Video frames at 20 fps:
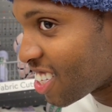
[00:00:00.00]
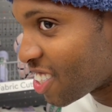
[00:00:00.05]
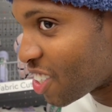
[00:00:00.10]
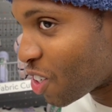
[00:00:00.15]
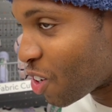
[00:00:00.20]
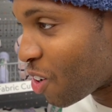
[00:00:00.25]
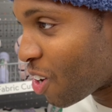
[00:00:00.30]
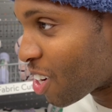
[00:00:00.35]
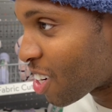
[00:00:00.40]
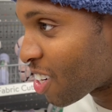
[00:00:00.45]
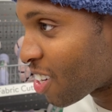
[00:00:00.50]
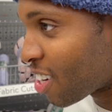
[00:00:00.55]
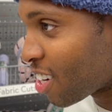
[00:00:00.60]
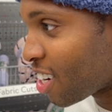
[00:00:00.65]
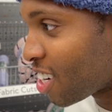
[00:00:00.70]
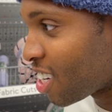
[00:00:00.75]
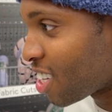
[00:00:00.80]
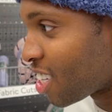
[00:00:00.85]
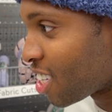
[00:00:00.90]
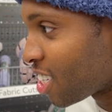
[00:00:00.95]
Still walking
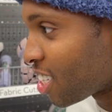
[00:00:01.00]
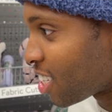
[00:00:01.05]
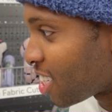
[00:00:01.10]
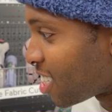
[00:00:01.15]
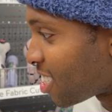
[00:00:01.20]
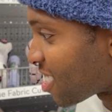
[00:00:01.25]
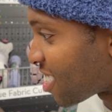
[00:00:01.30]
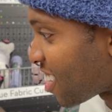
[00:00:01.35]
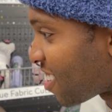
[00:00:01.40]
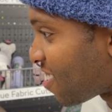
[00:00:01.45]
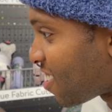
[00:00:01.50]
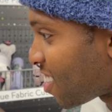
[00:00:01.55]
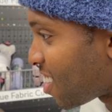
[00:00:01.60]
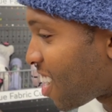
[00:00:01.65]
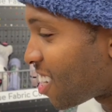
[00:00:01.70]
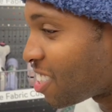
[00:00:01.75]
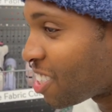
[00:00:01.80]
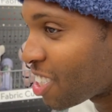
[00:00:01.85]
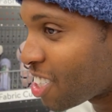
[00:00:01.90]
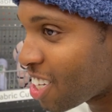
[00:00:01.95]
around. Yeah, same here.
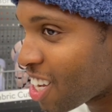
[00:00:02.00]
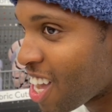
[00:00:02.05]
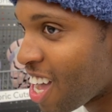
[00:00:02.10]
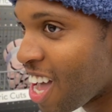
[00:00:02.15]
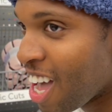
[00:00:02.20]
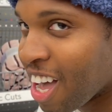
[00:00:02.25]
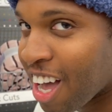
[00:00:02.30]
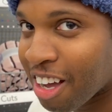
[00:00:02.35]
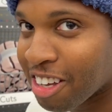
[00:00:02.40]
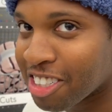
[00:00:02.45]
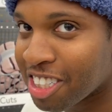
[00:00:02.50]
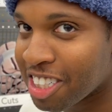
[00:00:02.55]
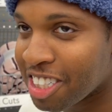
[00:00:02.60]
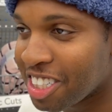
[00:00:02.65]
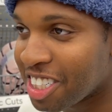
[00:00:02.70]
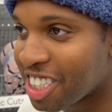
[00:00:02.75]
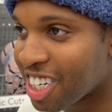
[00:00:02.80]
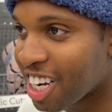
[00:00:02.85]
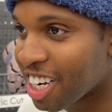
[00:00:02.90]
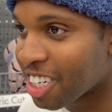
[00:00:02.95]
I seen
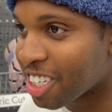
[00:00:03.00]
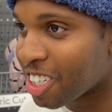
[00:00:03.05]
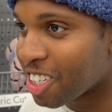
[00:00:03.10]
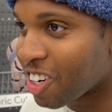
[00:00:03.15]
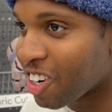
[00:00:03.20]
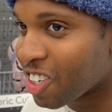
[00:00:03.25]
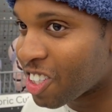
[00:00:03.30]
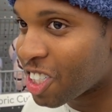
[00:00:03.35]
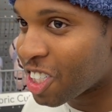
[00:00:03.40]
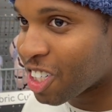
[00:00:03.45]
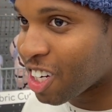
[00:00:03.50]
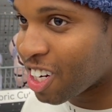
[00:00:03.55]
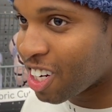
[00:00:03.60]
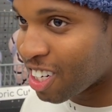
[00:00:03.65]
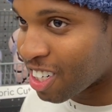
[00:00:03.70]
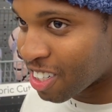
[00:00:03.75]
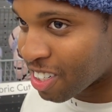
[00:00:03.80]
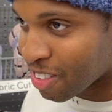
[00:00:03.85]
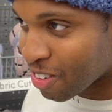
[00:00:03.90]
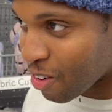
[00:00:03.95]
Jackie and
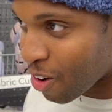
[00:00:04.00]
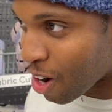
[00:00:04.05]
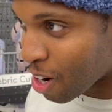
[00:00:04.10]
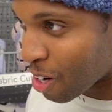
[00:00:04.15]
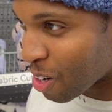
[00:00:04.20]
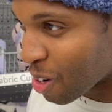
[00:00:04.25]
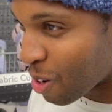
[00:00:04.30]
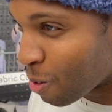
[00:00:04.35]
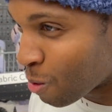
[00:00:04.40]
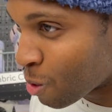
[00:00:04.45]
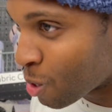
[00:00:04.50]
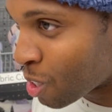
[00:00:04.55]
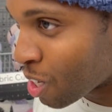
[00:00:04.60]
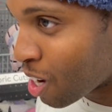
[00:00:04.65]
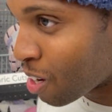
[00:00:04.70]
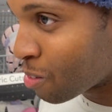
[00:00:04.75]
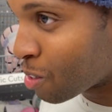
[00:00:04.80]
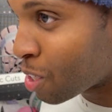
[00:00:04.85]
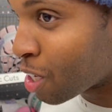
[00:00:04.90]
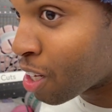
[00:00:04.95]
Arshan walk a couple
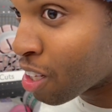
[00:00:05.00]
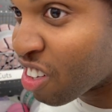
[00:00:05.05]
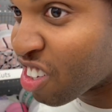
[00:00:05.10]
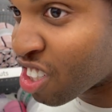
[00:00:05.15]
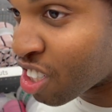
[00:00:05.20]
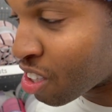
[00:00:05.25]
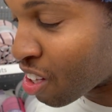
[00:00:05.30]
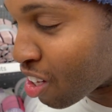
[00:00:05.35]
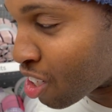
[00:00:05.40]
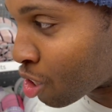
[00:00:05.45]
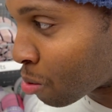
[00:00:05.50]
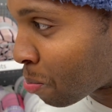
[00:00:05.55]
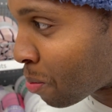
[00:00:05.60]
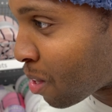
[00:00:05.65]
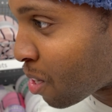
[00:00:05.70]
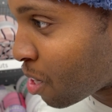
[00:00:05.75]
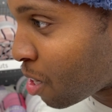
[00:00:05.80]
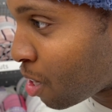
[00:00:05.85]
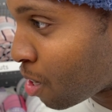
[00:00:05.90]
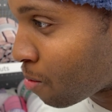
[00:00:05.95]
times. They
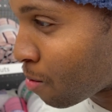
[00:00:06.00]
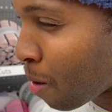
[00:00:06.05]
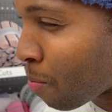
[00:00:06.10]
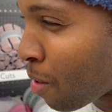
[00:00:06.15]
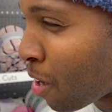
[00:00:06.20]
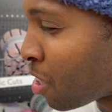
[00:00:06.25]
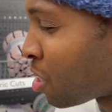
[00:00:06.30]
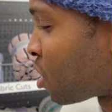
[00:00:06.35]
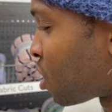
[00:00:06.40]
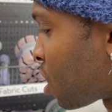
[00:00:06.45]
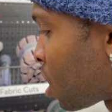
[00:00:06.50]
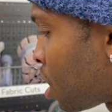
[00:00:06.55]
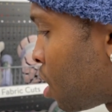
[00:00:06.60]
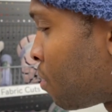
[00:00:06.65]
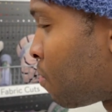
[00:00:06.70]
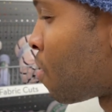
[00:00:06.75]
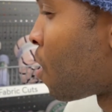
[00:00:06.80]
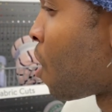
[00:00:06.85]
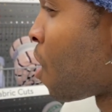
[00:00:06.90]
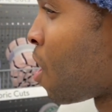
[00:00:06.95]
split up. I'm not
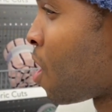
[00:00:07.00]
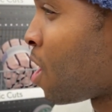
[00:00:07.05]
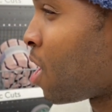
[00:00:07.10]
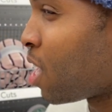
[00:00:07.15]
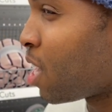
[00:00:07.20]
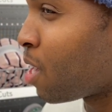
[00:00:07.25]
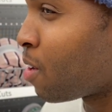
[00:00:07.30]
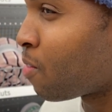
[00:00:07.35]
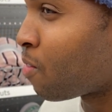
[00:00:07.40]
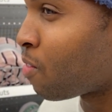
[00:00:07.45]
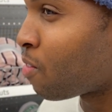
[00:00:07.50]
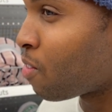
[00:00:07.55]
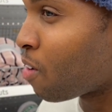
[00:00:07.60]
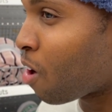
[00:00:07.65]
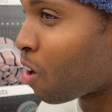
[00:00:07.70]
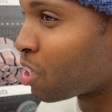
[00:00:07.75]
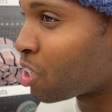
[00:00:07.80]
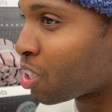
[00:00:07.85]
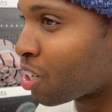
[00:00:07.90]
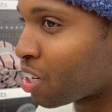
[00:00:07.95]
sure if
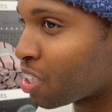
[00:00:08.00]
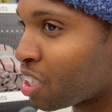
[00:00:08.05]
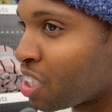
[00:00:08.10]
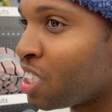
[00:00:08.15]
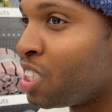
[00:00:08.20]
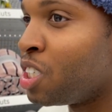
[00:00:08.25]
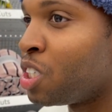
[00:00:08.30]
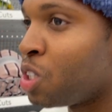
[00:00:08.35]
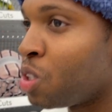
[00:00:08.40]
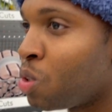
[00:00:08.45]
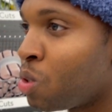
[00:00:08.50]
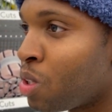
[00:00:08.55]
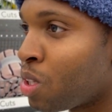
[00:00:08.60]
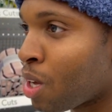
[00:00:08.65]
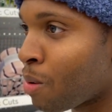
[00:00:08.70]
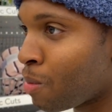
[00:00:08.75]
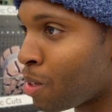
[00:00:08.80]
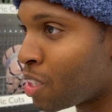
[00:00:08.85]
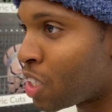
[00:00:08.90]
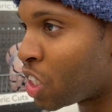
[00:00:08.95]
Arshan sees you,
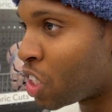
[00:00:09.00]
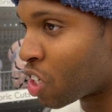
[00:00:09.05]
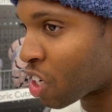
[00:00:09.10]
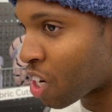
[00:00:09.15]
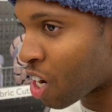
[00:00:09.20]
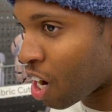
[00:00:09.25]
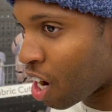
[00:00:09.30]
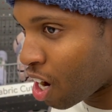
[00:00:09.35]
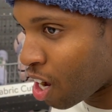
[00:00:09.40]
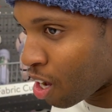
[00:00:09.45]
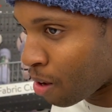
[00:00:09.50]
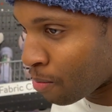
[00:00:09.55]
that means you're caught.